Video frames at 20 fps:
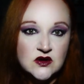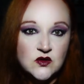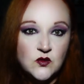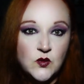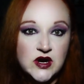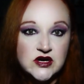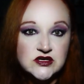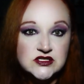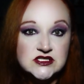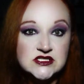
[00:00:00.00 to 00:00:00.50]

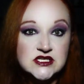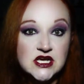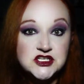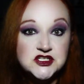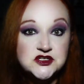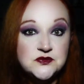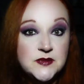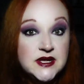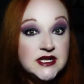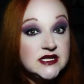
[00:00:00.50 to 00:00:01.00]
where
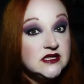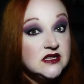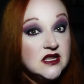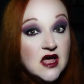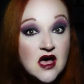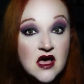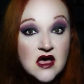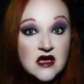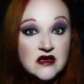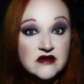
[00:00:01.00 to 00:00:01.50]
such men
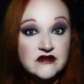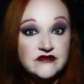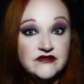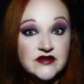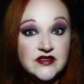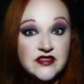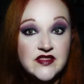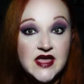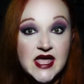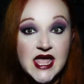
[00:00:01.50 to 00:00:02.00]

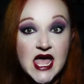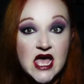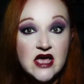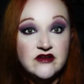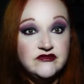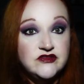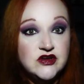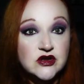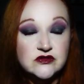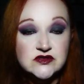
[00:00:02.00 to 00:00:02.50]
love, they
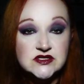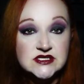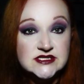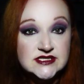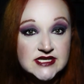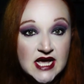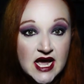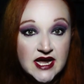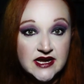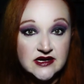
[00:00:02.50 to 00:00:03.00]
have no
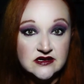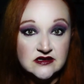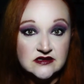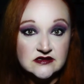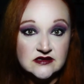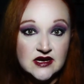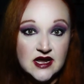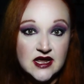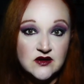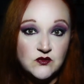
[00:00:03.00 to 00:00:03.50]

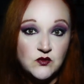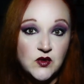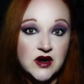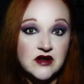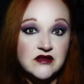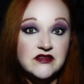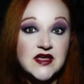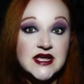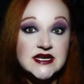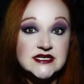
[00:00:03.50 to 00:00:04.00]
desire, and
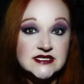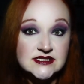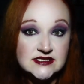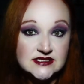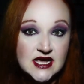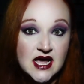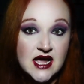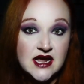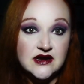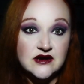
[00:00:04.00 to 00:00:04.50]
where they
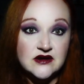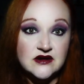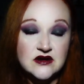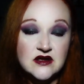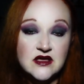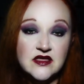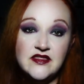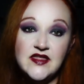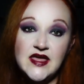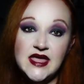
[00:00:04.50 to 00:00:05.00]

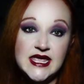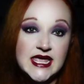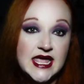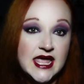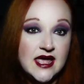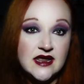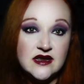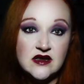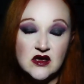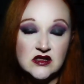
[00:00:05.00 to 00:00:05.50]
desire, they
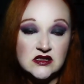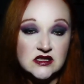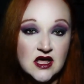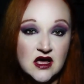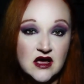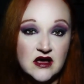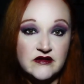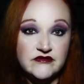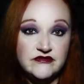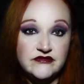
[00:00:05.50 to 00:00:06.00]
cannot
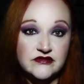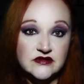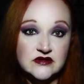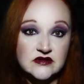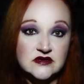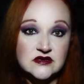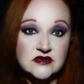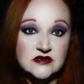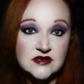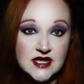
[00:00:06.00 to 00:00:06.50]
love.
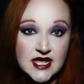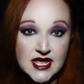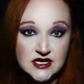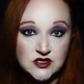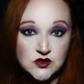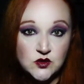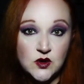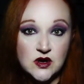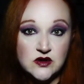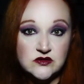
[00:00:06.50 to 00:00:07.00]

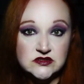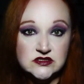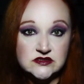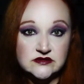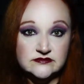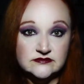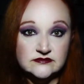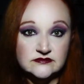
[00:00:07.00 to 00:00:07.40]
End quote.